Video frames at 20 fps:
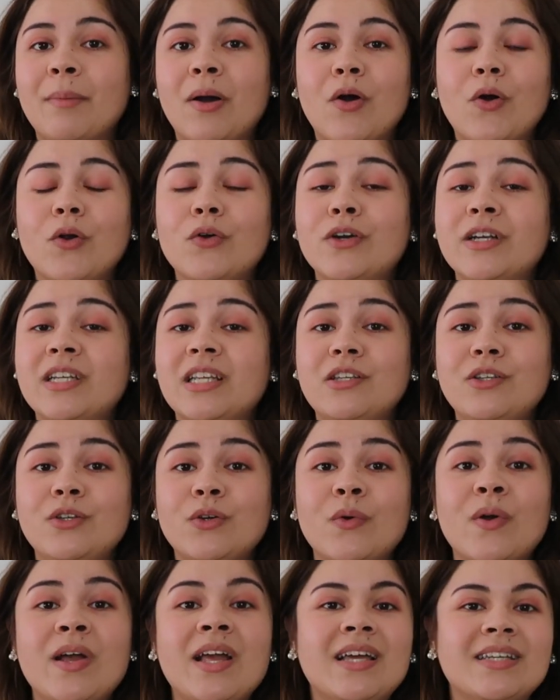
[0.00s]
I already
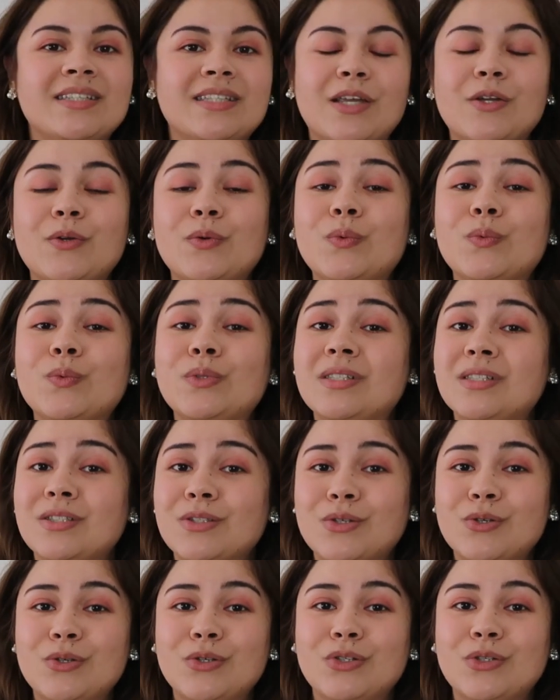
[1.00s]
knew that
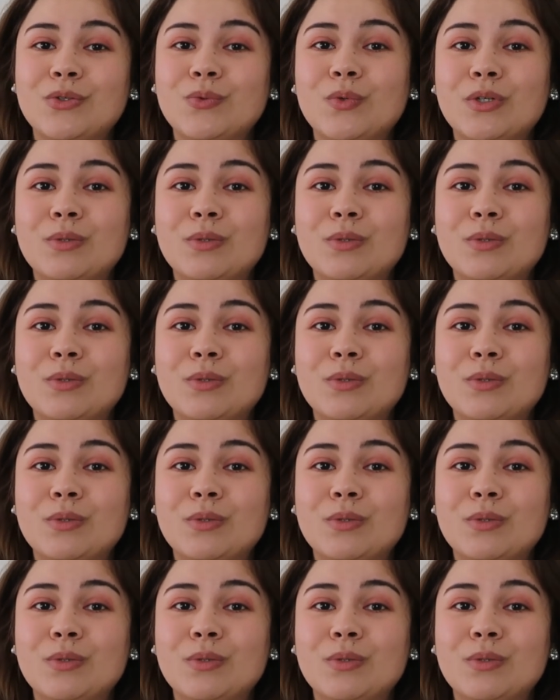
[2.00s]
this cushion